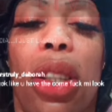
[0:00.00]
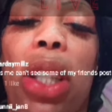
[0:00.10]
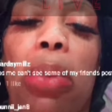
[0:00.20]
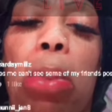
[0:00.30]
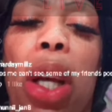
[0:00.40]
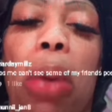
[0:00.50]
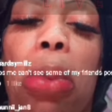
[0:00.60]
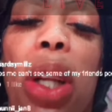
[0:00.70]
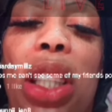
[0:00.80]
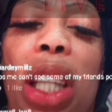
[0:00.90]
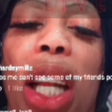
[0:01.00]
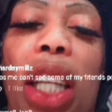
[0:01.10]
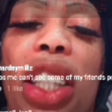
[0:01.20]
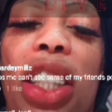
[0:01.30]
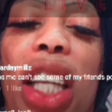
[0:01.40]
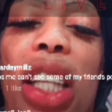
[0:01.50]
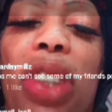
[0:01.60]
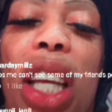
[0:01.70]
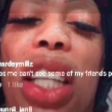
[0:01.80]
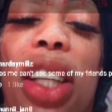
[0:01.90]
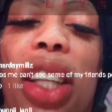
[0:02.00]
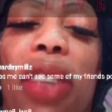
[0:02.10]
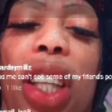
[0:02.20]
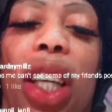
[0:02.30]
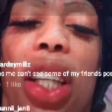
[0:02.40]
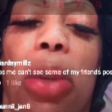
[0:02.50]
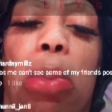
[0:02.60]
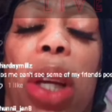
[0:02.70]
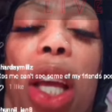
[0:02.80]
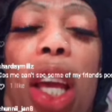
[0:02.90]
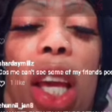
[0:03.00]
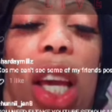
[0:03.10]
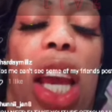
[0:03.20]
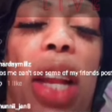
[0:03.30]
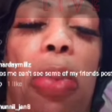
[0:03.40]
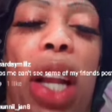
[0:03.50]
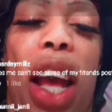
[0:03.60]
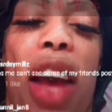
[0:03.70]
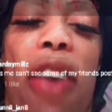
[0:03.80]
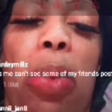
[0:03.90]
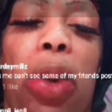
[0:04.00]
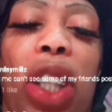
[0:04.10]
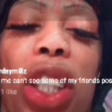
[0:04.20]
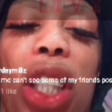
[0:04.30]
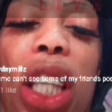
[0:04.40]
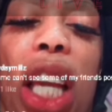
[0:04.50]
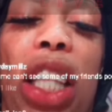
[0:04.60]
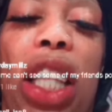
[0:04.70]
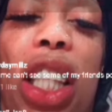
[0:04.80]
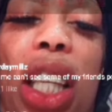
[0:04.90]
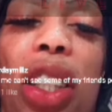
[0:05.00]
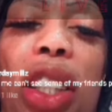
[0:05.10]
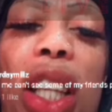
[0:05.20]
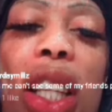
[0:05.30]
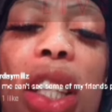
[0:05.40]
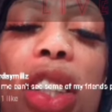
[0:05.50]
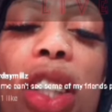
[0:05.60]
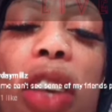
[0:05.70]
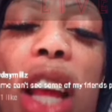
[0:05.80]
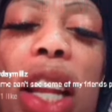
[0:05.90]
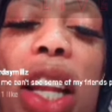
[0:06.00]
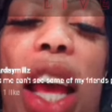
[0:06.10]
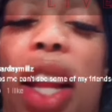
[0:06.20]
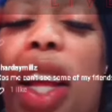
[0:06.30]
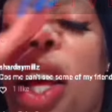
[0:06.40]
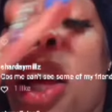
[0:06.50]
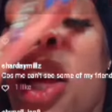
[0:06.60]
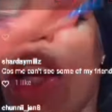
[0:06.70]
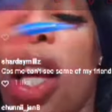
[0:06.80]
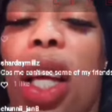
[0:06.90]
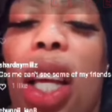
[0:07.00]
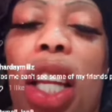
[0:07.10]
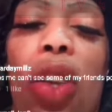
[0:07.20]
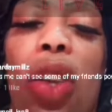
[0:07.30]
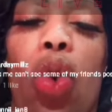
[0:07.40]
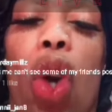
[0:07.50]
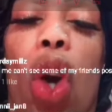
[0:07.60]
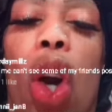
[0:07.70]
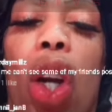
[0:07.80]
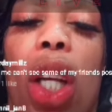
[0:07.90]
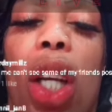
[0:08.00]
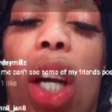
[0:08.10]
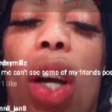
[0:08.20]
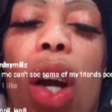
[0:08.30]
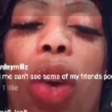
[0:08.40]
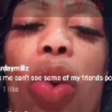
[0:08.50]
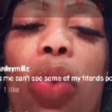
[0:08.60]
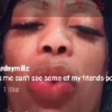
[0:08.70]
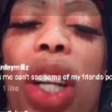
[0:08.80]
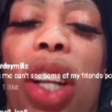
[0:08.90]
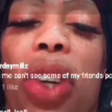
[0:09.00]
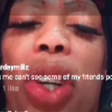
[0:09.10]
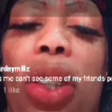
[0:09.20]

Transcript: big up blood clot is on I mean, stuff say big anybody have immigration cases and stuff like that in New York or whatever